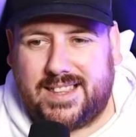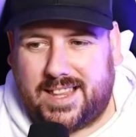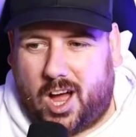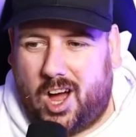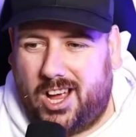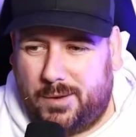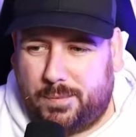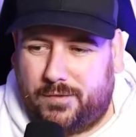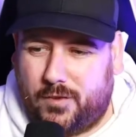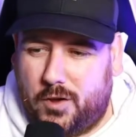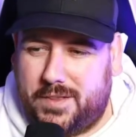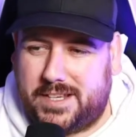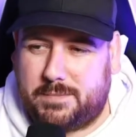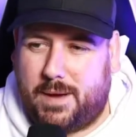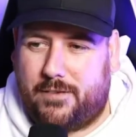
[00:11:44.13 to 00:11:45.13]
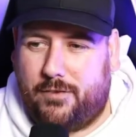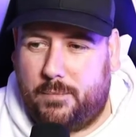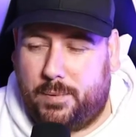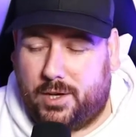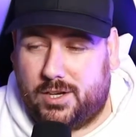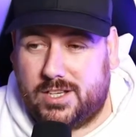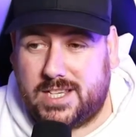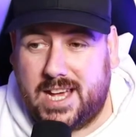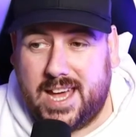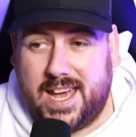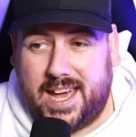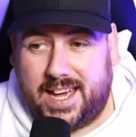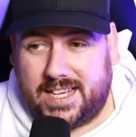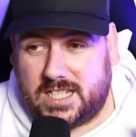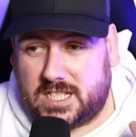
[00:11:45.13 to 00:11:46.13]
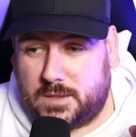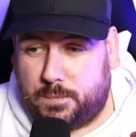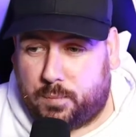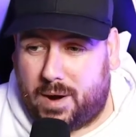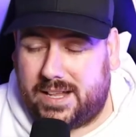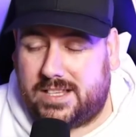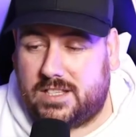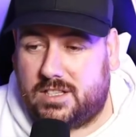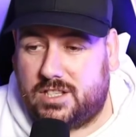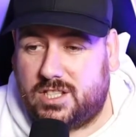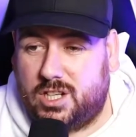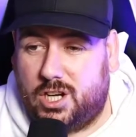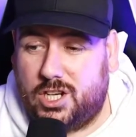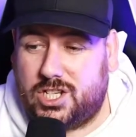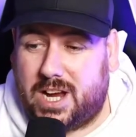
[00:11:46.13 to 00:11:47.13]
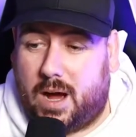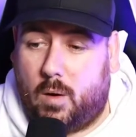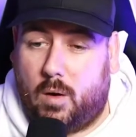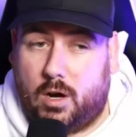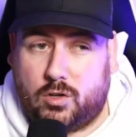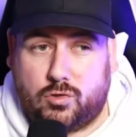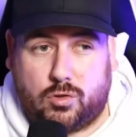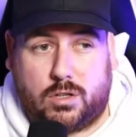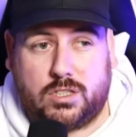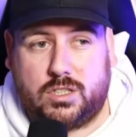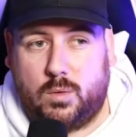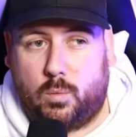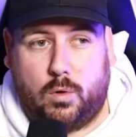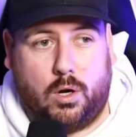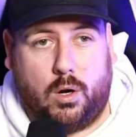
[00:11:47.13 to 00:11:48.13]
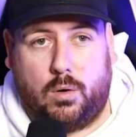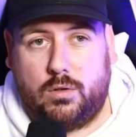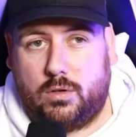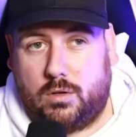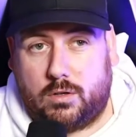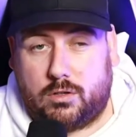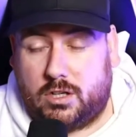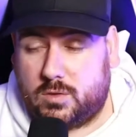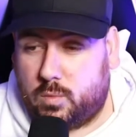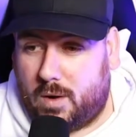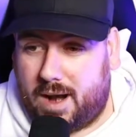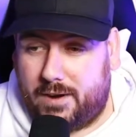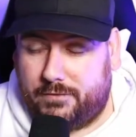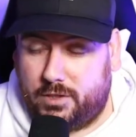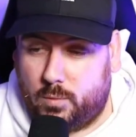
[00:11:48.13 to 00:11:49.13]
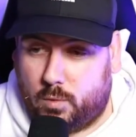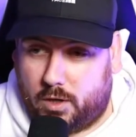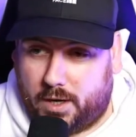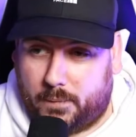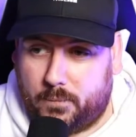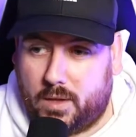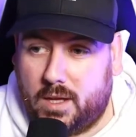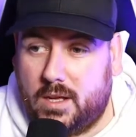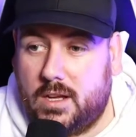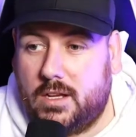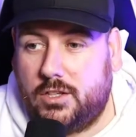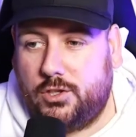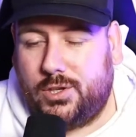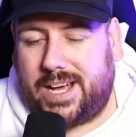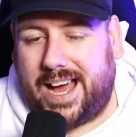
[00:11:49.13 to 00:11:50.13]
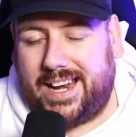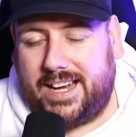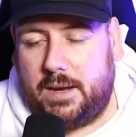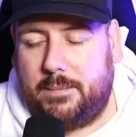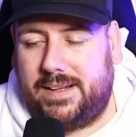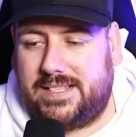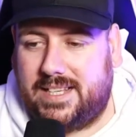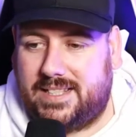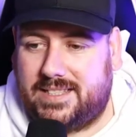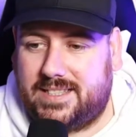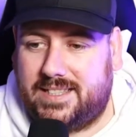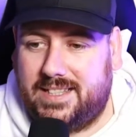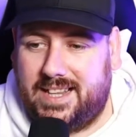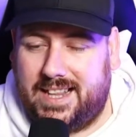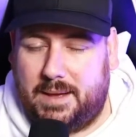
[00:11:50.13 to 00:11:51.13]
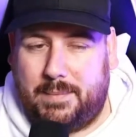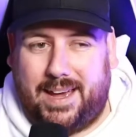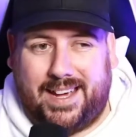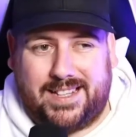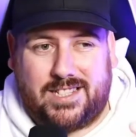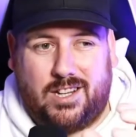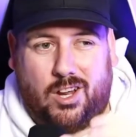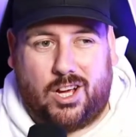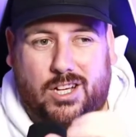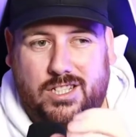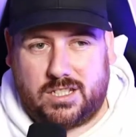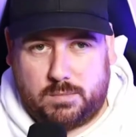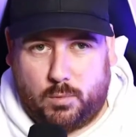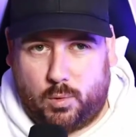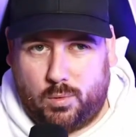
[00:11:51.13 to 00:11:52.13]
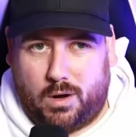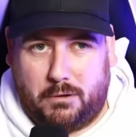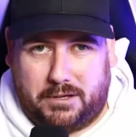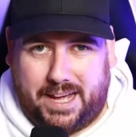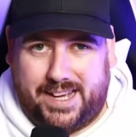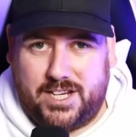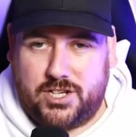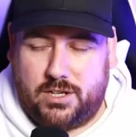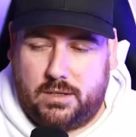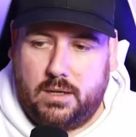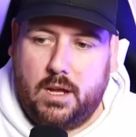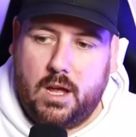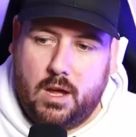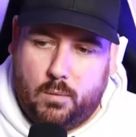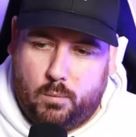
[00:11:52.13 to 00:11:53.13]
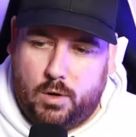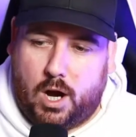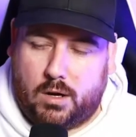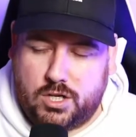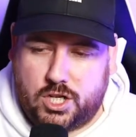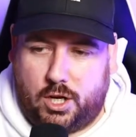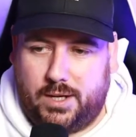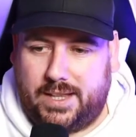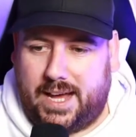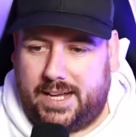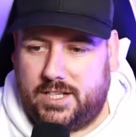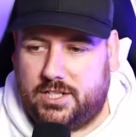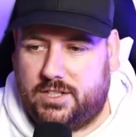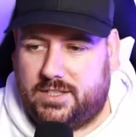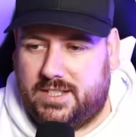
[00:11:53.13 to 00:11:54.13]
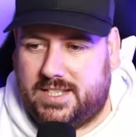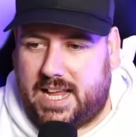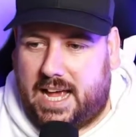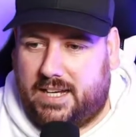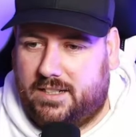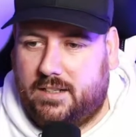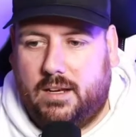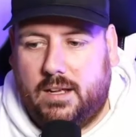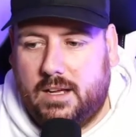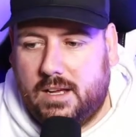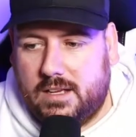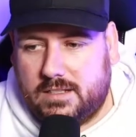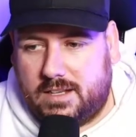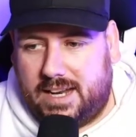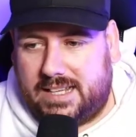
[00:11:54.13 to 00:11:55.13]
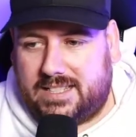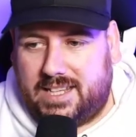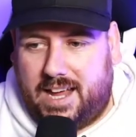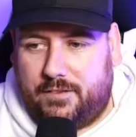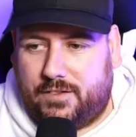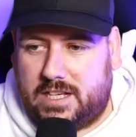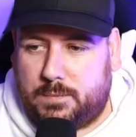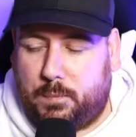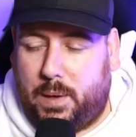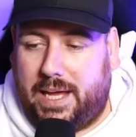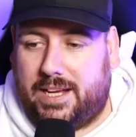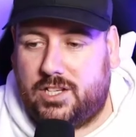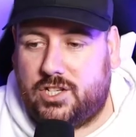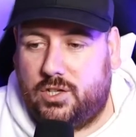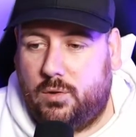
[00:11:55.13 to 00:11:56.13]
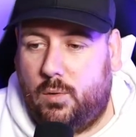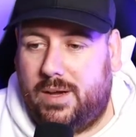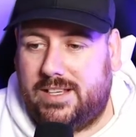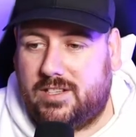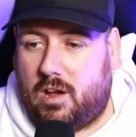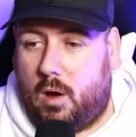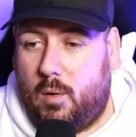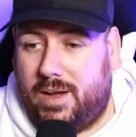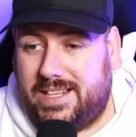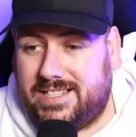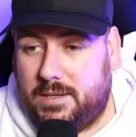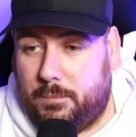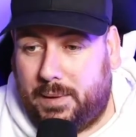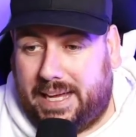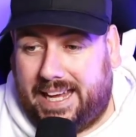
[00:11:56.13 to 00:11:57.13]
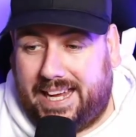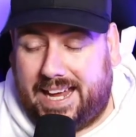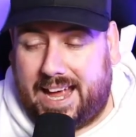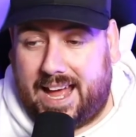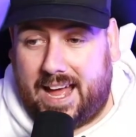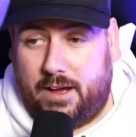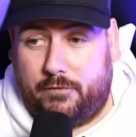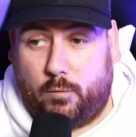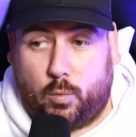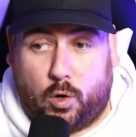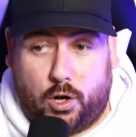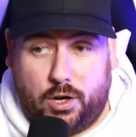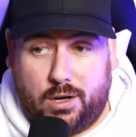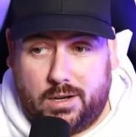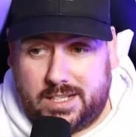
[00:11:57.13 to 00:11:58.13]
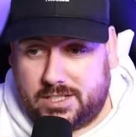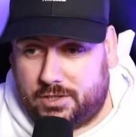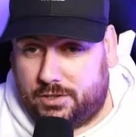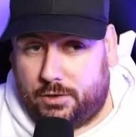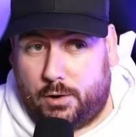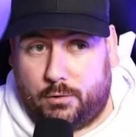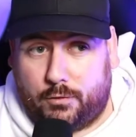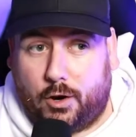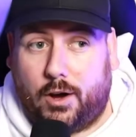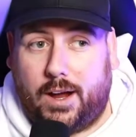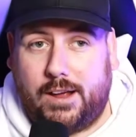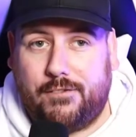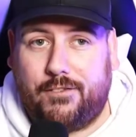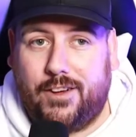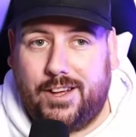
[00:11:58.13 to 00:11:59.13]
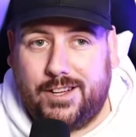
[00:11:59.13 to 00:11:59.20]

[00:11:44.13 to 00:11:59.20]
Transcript: I prefer this method because it spreads the search out across the world or across wherever you want it. You can limit it to like a small location. Well, I'll show you that in just a second. So let's see if this Pikachu is going to be 1 is going to arrive.